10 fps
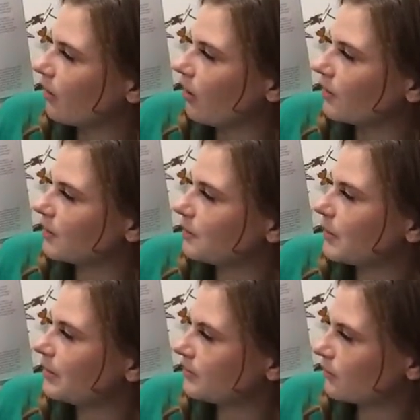called the
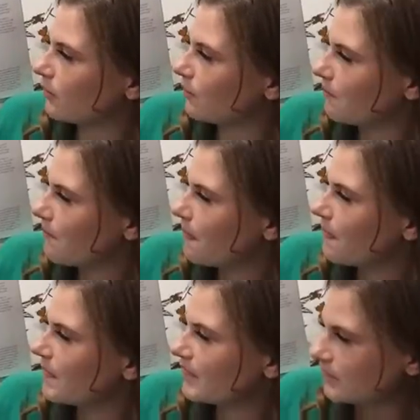pistil.
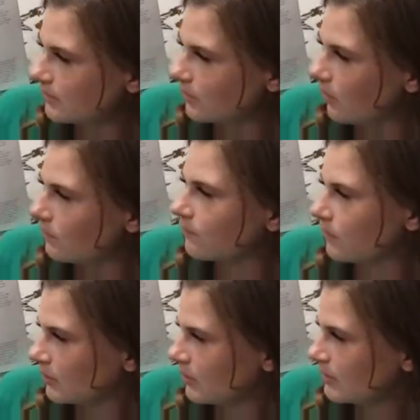This is called
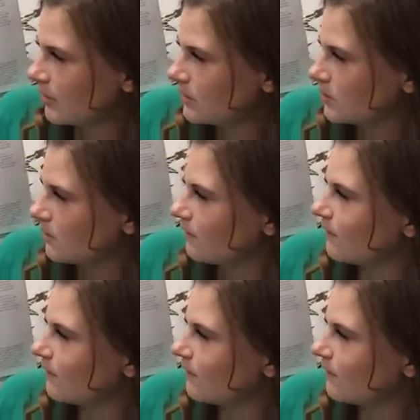fertilization.